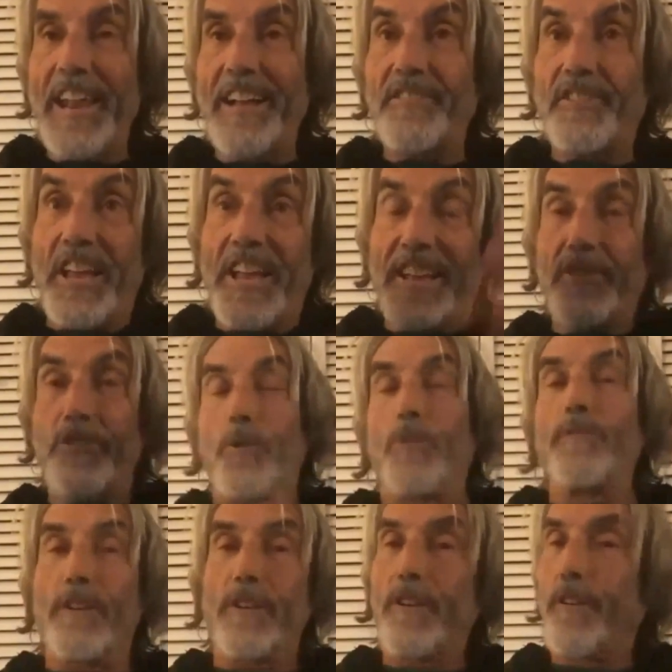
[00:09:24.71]
as a
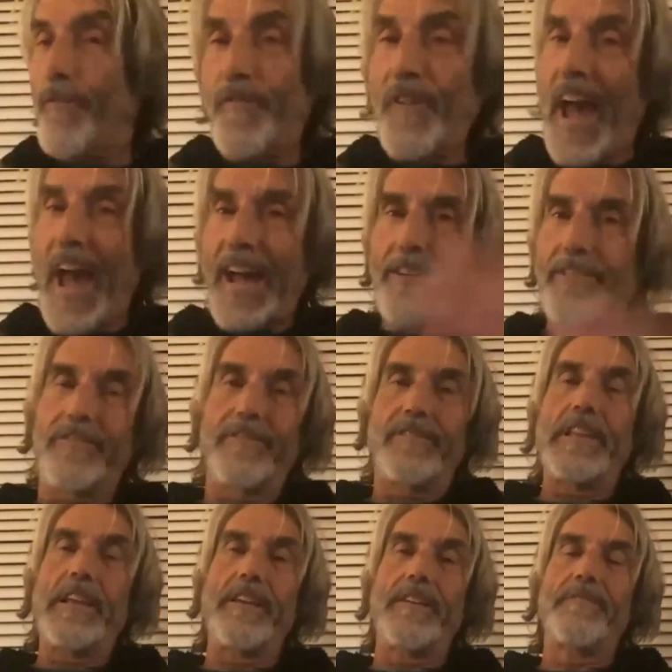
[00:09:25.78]
historical fact
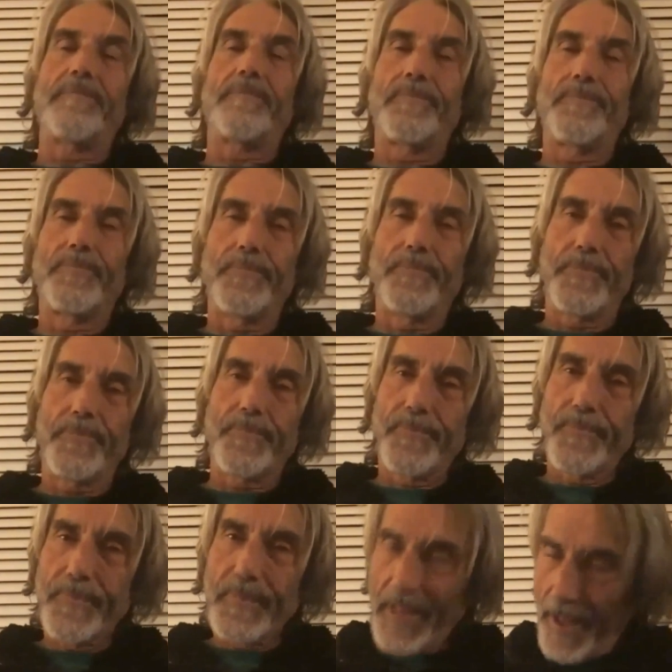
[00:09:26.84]
yeah
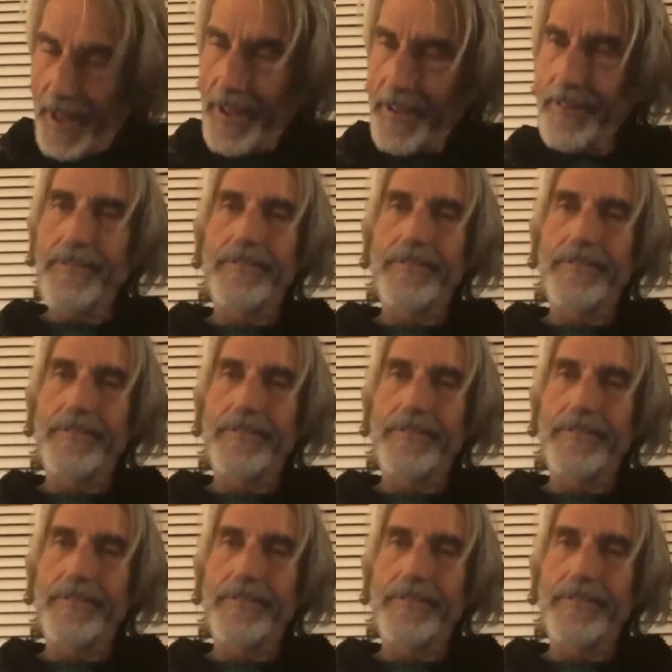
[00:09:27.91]
yeah